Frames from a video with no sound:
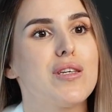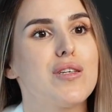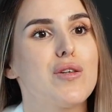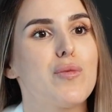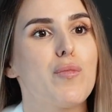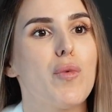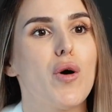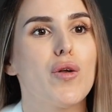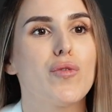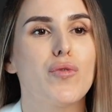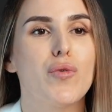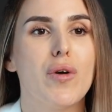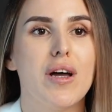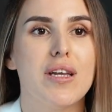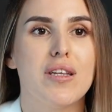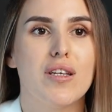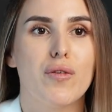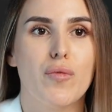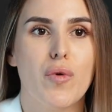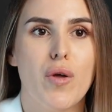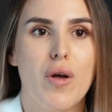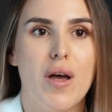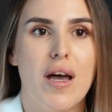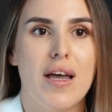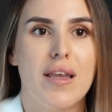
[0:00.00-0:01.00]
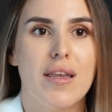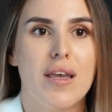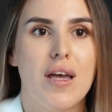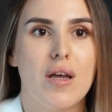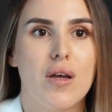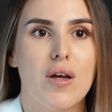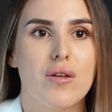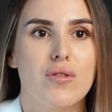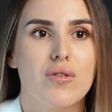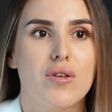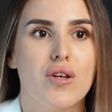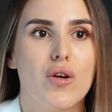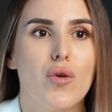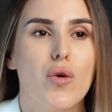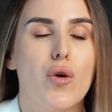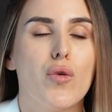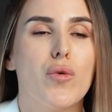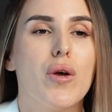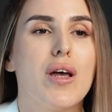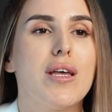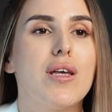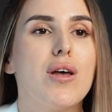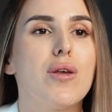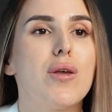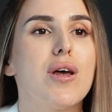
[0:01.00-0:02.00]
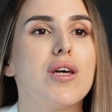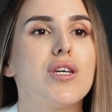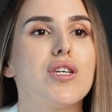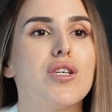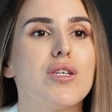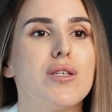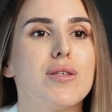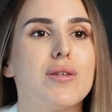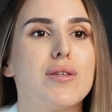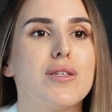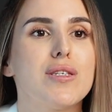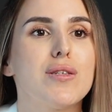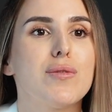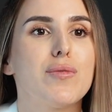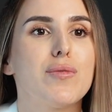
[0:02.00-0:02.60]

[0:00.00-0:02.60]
it's more flexible and there are fewer regulations.